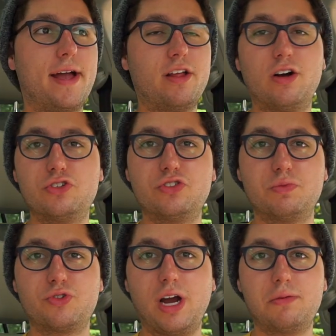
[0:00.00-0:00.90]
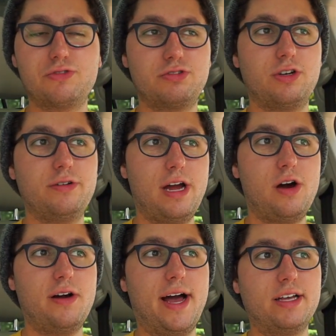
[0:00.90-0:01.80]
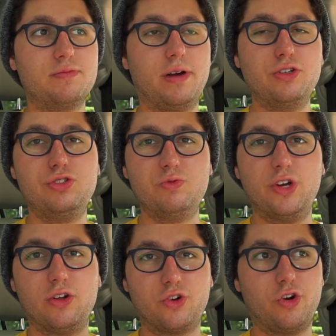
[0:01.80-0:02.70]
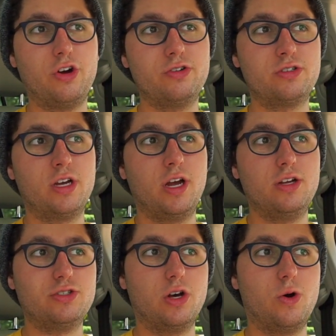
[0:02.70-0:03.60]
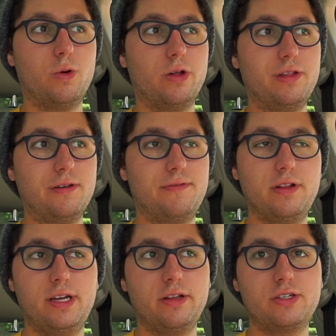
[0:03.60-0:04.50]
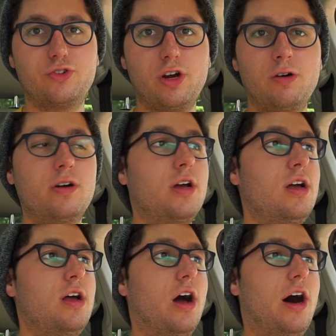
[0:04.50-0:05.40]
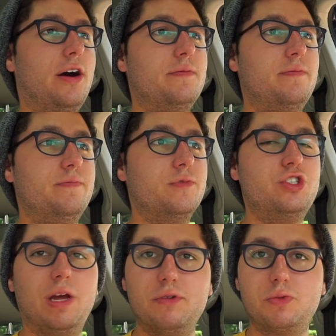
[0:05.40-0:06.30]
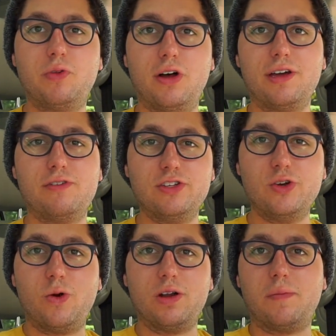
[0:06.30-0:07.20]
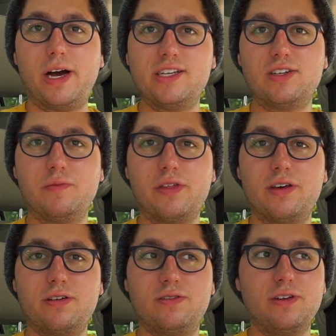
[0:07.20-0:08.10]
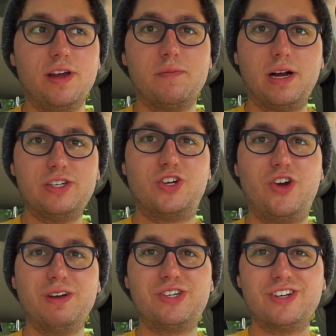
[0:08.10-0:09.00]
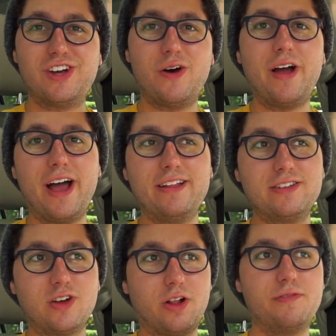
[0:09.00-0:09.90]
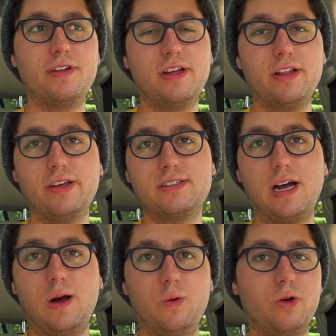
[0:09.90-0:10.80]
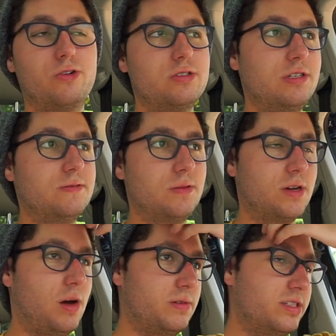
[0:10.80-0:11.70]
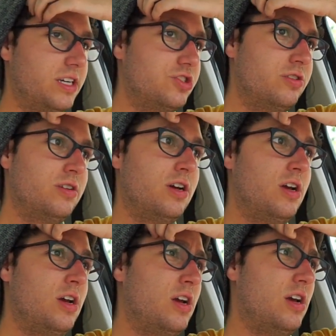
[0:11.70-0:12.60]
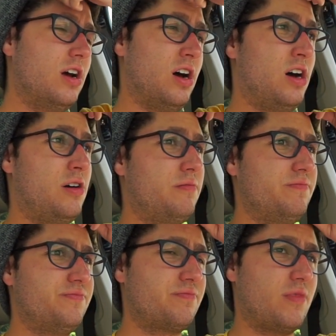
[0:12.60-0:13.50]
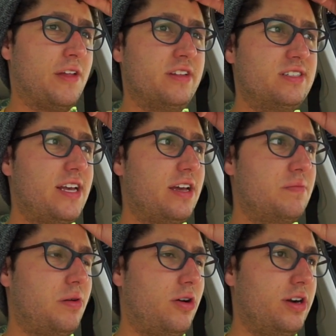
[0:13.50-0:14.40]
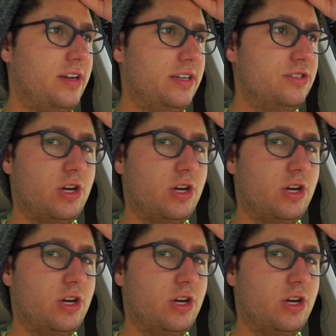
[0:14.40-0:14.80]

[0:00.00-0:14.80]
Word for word: at 100 subscribers or so now as my YouTube channel grows, so will the affiliate links grow. Um, shameless plug if you do want to buy something in my description, go ahead. It's all affiliate links. I will receive some compensation. Um, and then the second part is